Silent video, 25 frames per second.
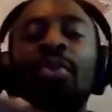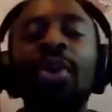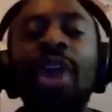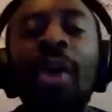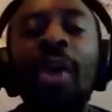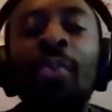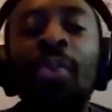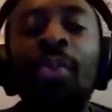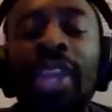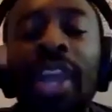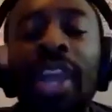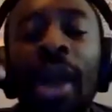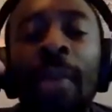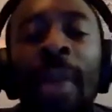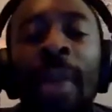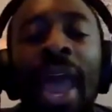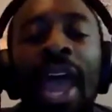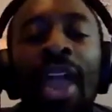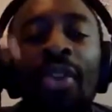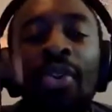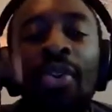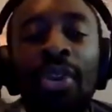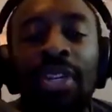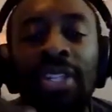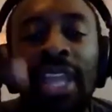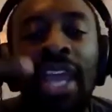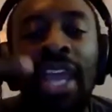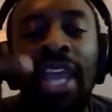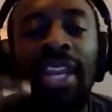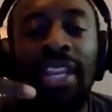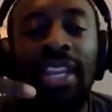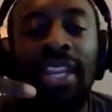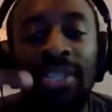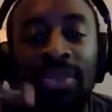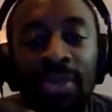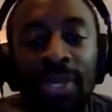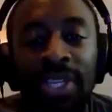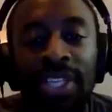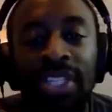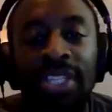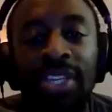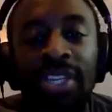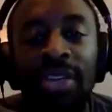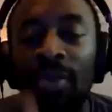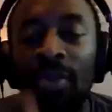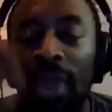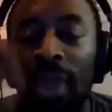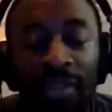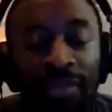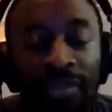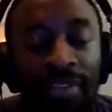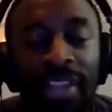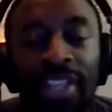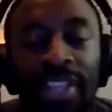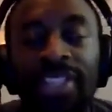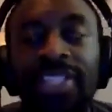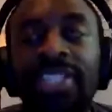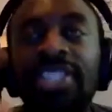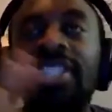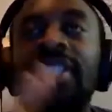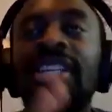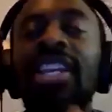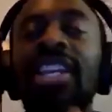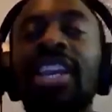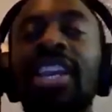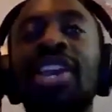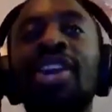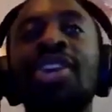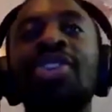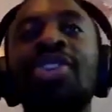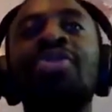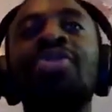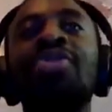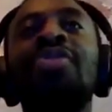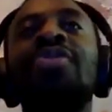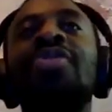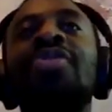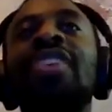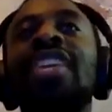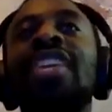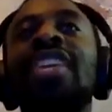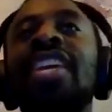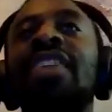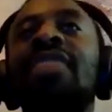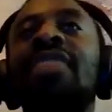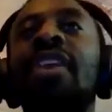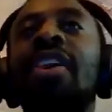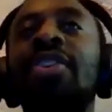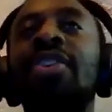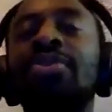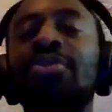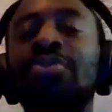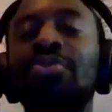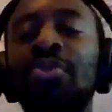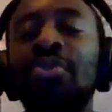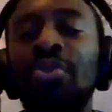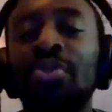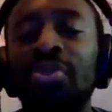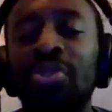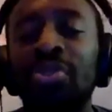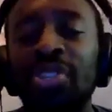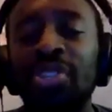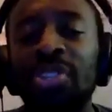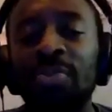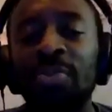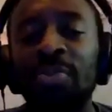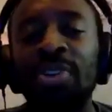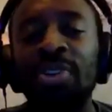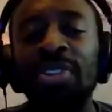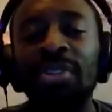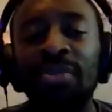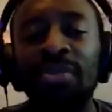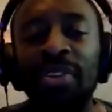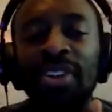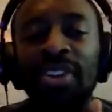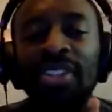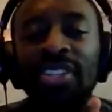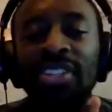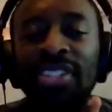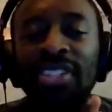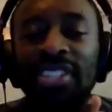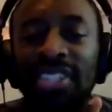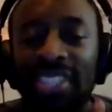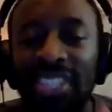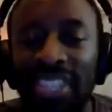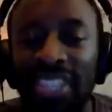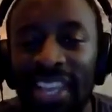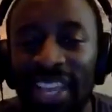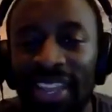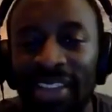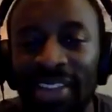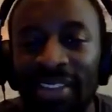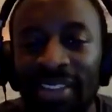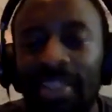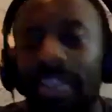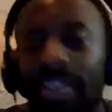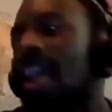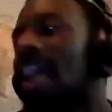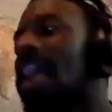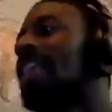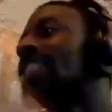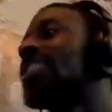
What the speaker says: We come out of lockdown next week, G, or whatever it is. G, do you think if Arsenal lose to Spurs, I'm gonna just sit? Nah,